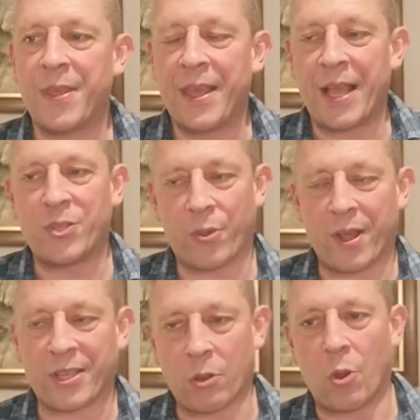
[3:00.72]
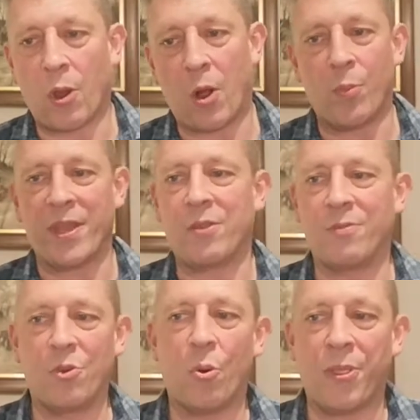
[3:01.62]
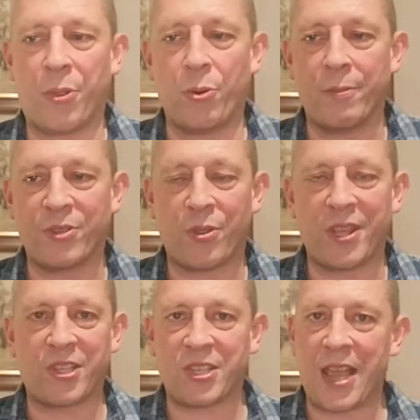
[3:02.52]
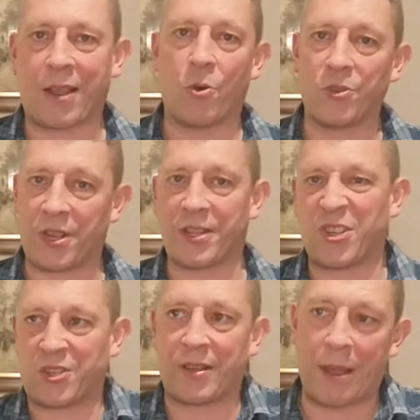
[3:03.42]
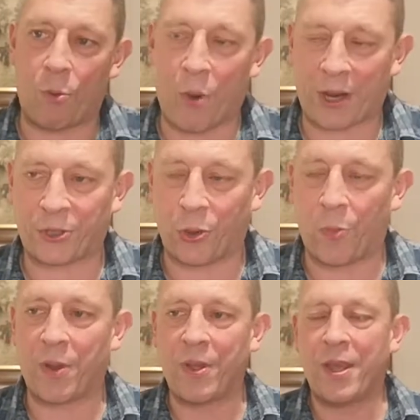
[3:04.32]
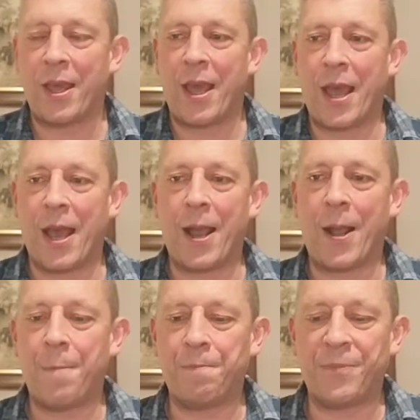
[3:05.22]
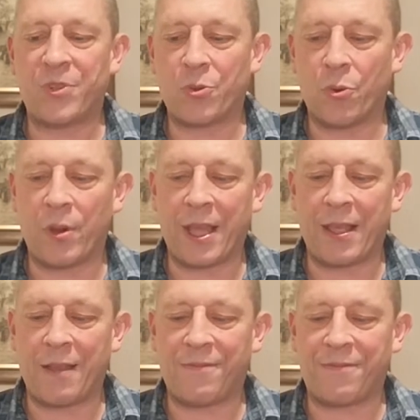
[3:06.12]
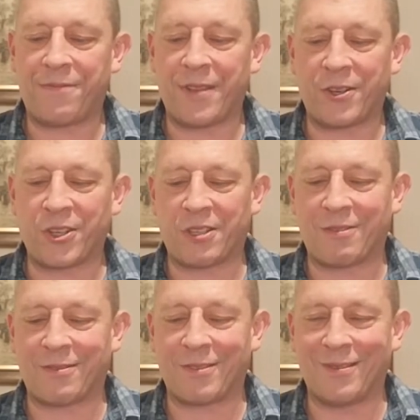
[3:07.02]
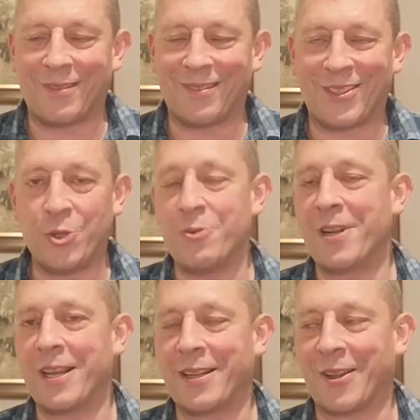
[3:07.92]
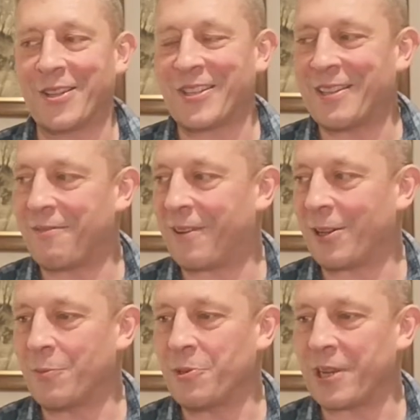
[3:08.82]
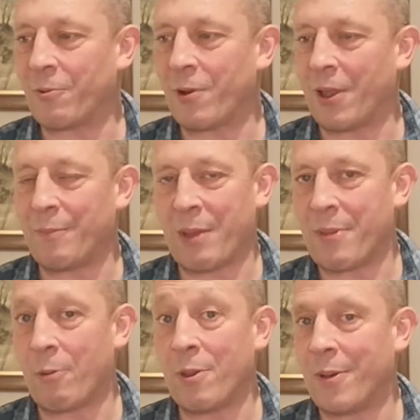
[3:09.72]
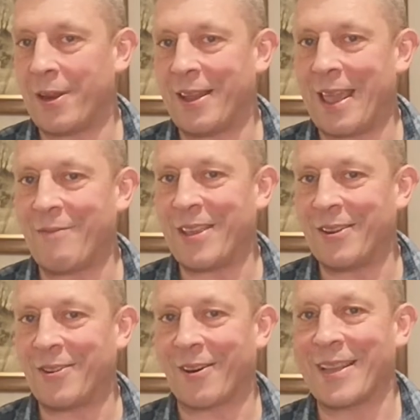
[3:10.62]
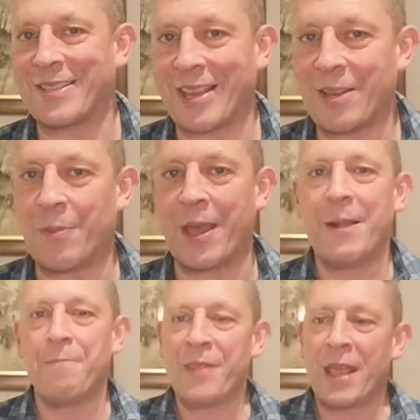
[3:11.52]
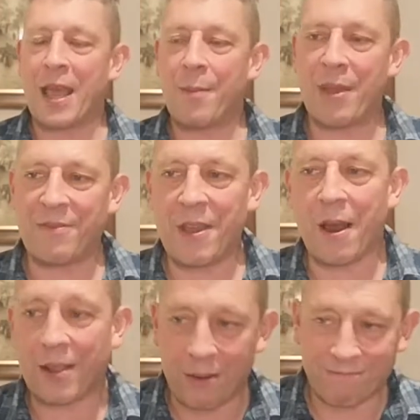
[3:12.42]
and so that's how I'll be going through them. So this isn't a concert, this is really a workshop. So if you're just tuning in to listen to fiddle music, well, it might be a wee bit in the heavy and dry side, but if you are